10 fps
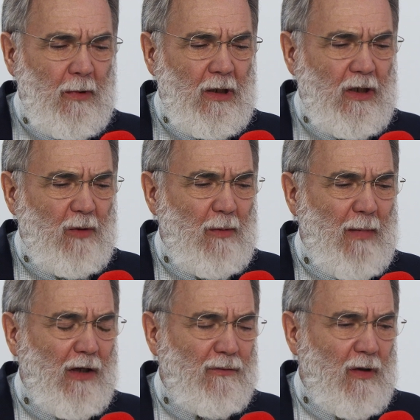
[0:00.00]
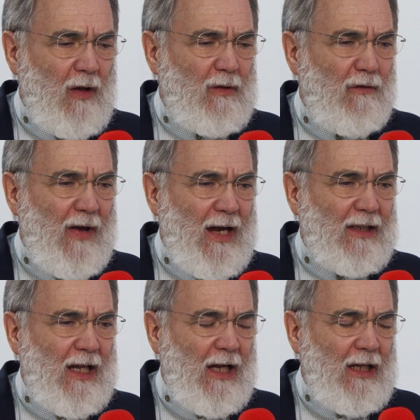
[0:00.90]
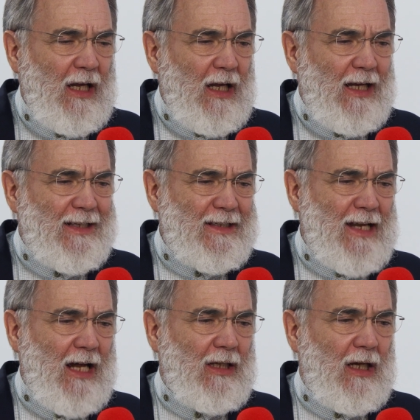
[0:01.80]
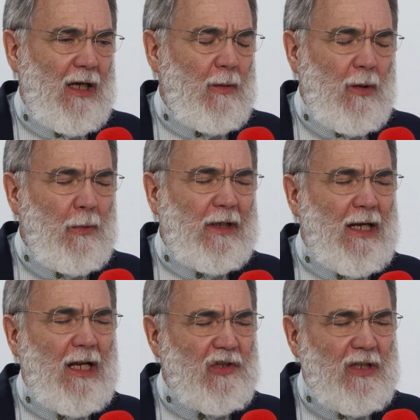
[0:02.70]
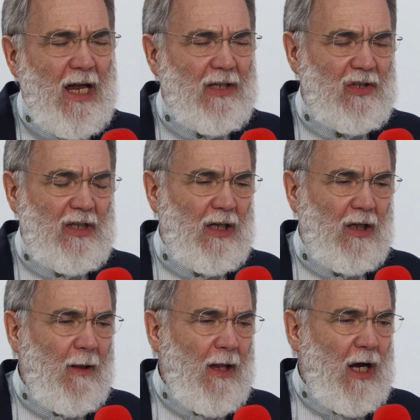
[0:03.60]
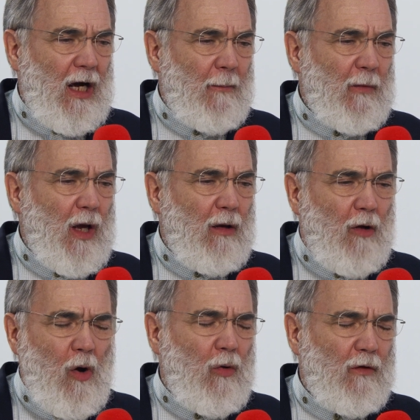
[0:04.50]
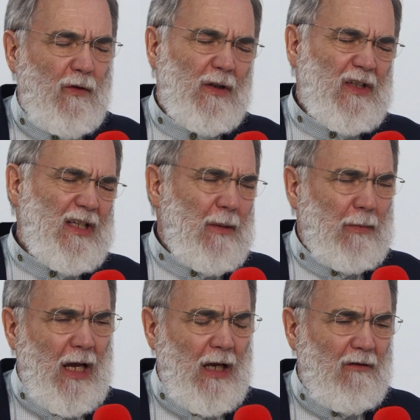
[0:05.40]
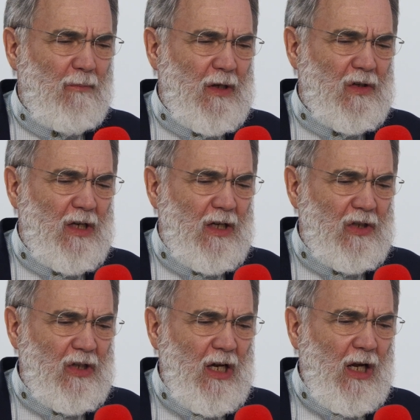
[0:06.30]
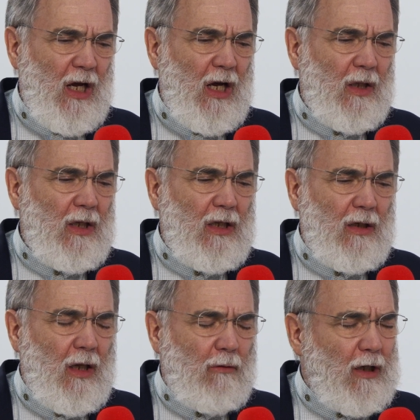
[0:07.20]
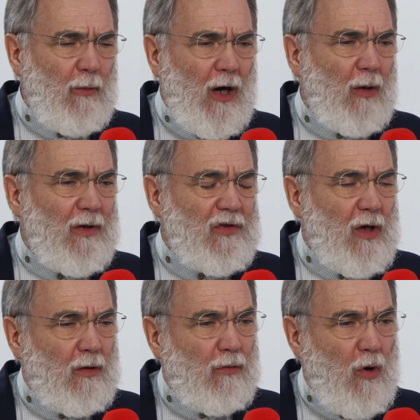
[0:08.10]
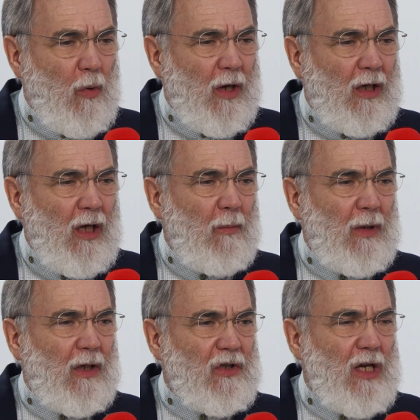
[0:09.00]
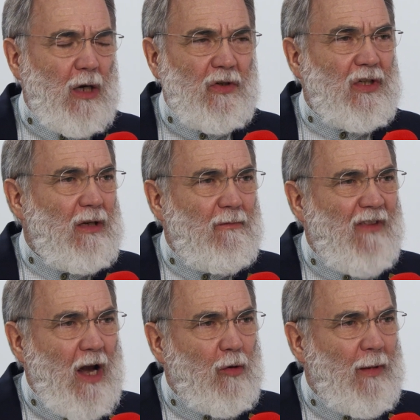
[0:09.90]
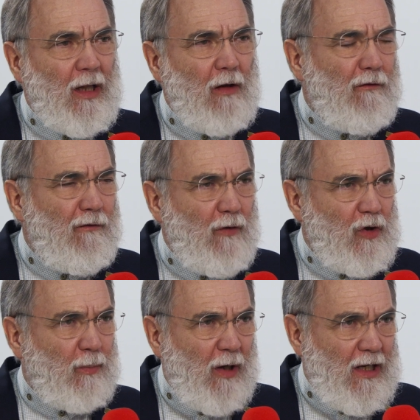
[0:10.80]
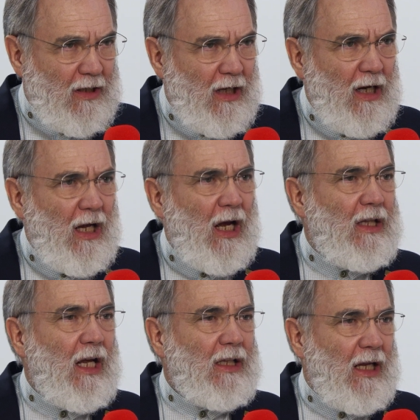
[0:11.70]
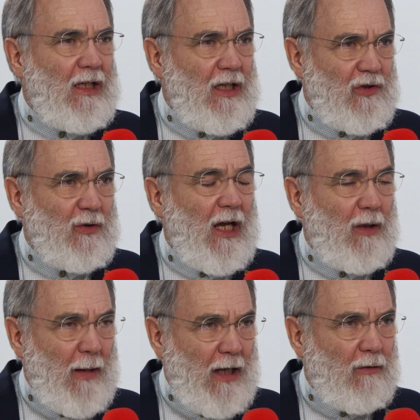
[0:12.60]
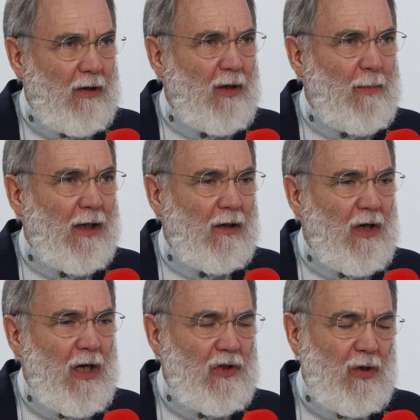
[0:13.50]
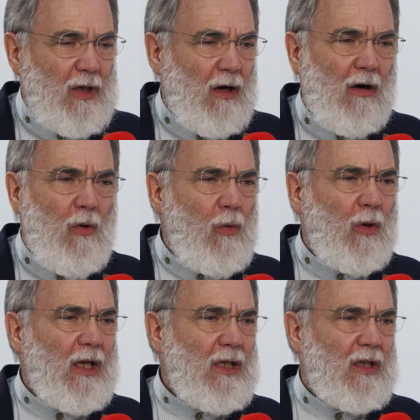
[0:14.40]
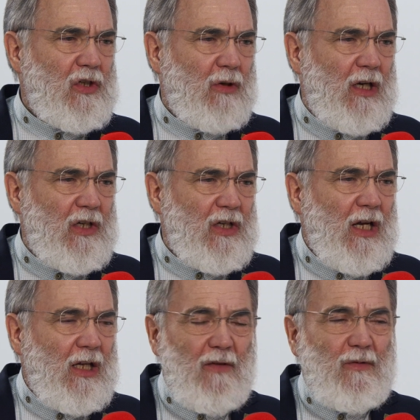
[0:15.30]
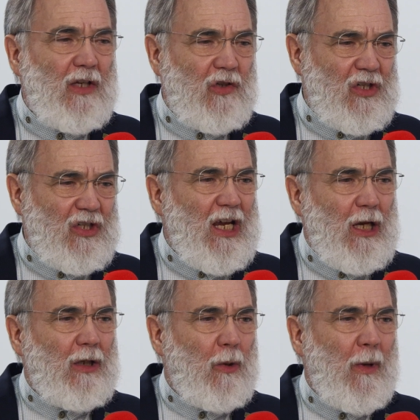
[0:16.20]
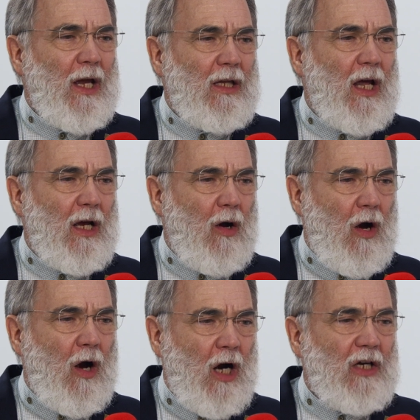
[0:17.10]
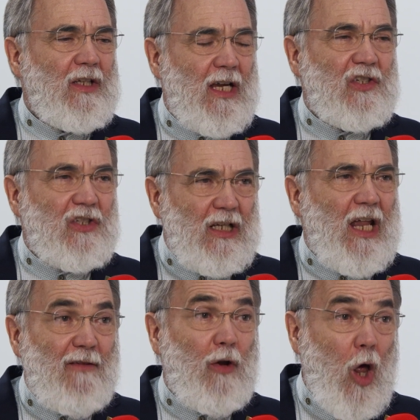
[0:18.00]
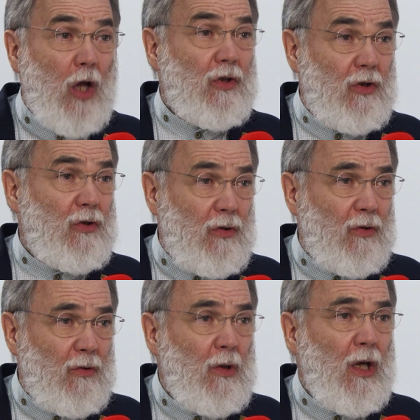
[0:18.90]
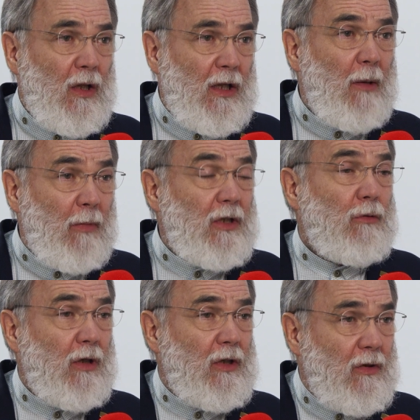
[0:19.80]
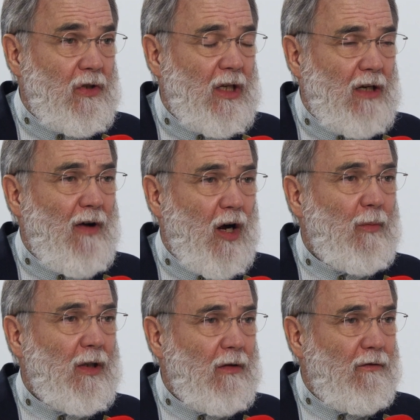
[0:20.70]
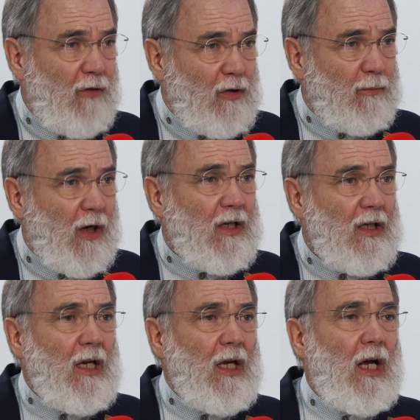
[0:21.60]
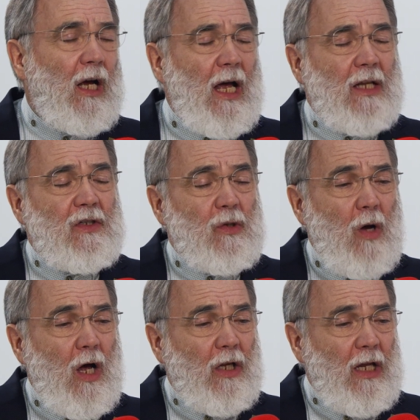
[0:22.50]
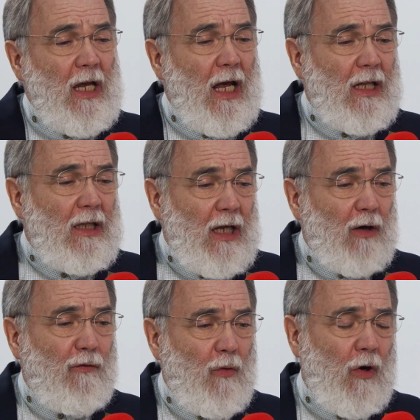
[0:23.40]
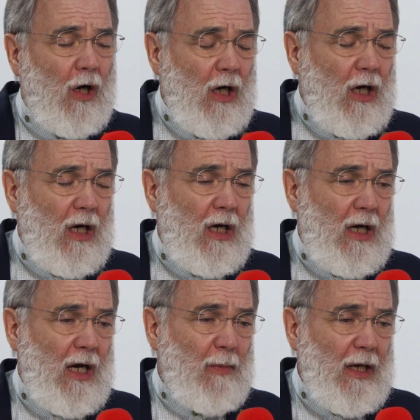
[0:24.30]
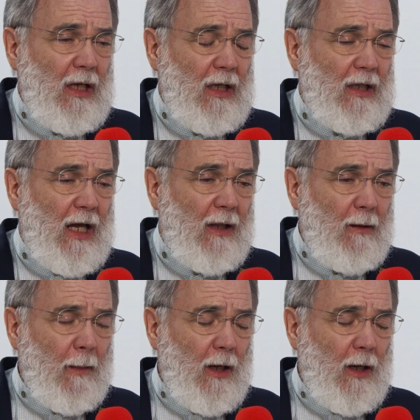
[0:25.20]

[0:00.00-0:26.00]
We need to be mindful of the fact that it's not, we cannot stand still. Alone, for the same kind of business, the requirements are growing because there is the environmental footprint that needs to get better and better. So there are whole industries, if they just stay the way they are, they still have a lot to do, namely to reduce the environmental footprint and so on. And therefore, I mean that